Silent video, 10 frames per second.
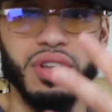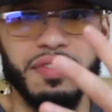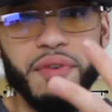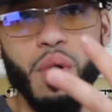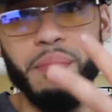Those are
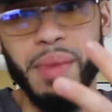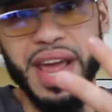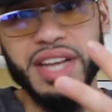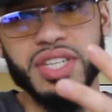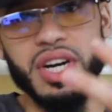four
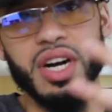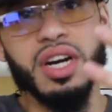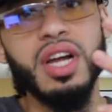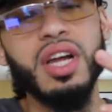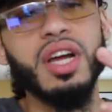
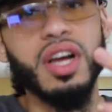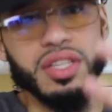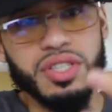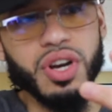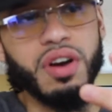major
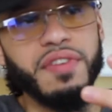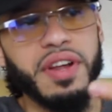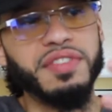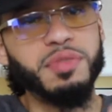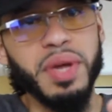
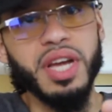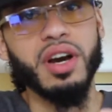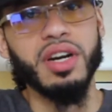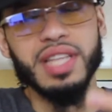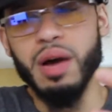conservative
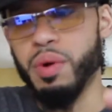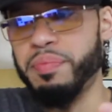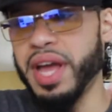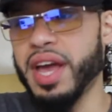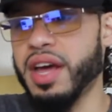speakers that were
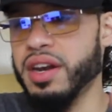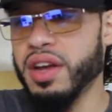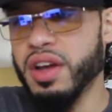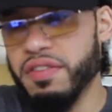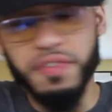
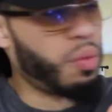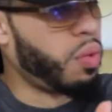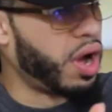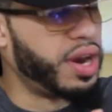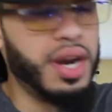banned for
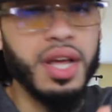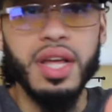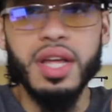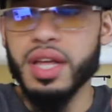one.